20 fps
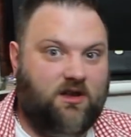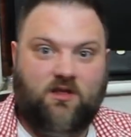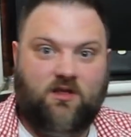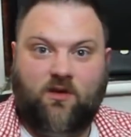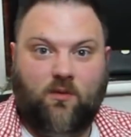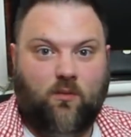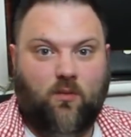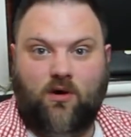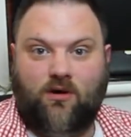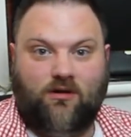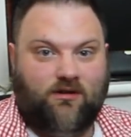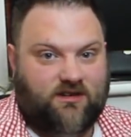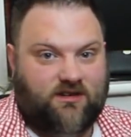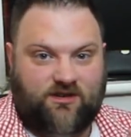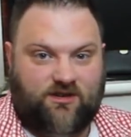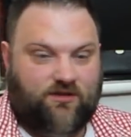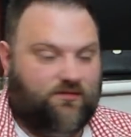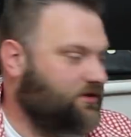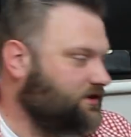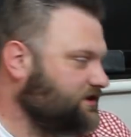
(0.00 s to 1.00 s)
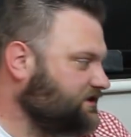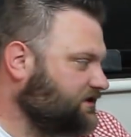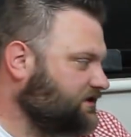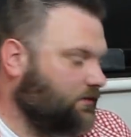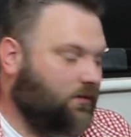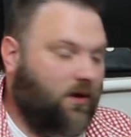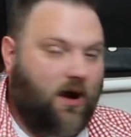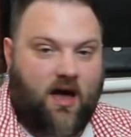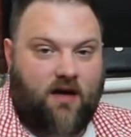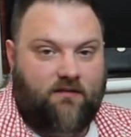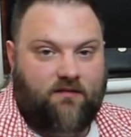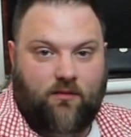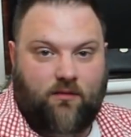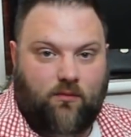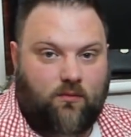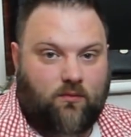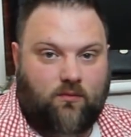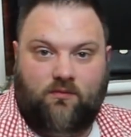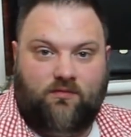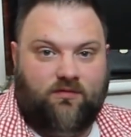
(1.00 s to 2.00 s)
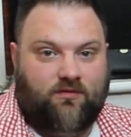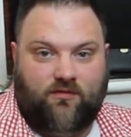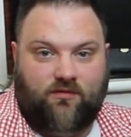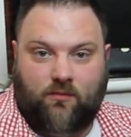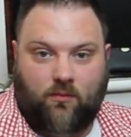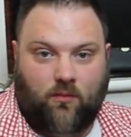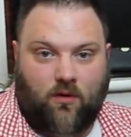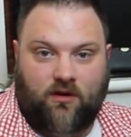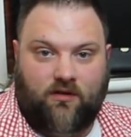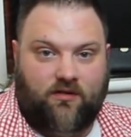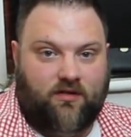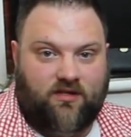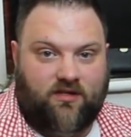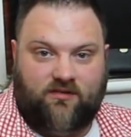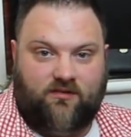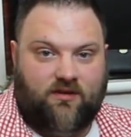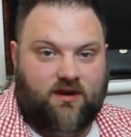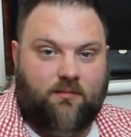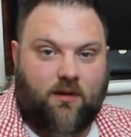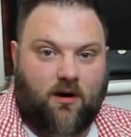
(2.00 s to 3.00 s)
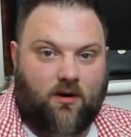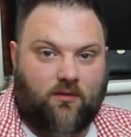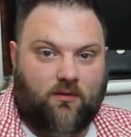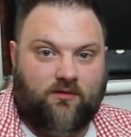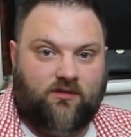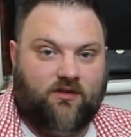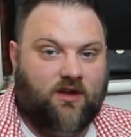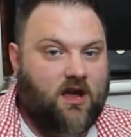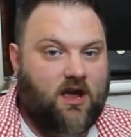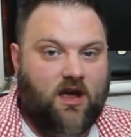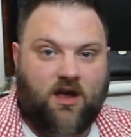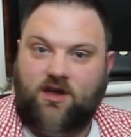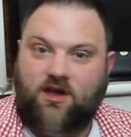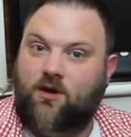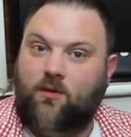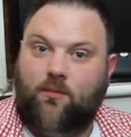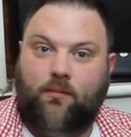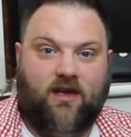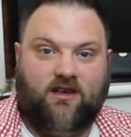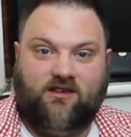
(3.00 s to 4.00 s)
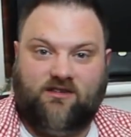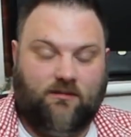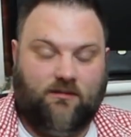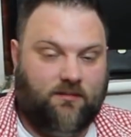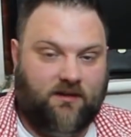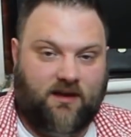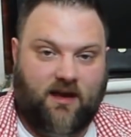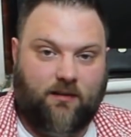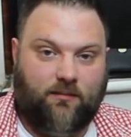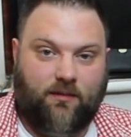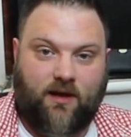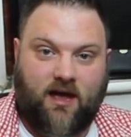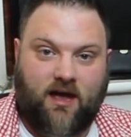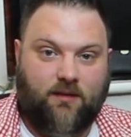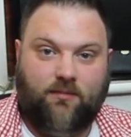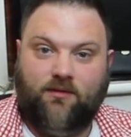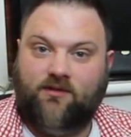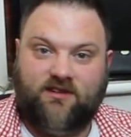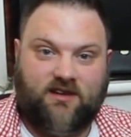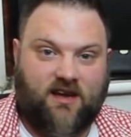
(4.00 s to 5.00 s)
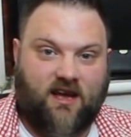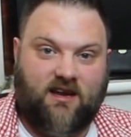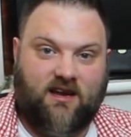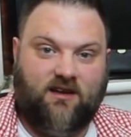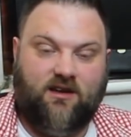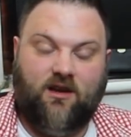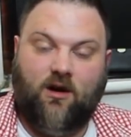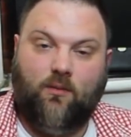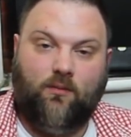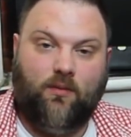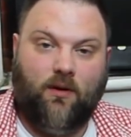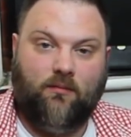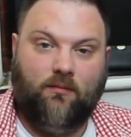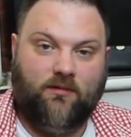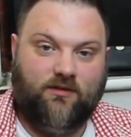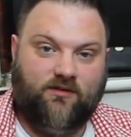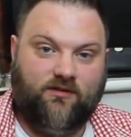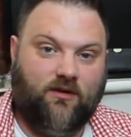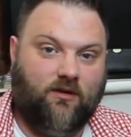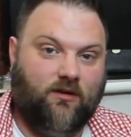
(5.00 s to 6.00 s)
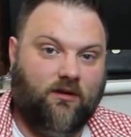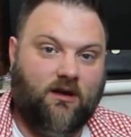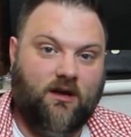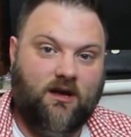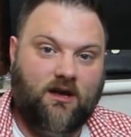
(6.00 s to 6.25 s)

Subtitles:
The world is your oyster. Whatever one of the 3 modes, you're basically able to get in, no problem at all.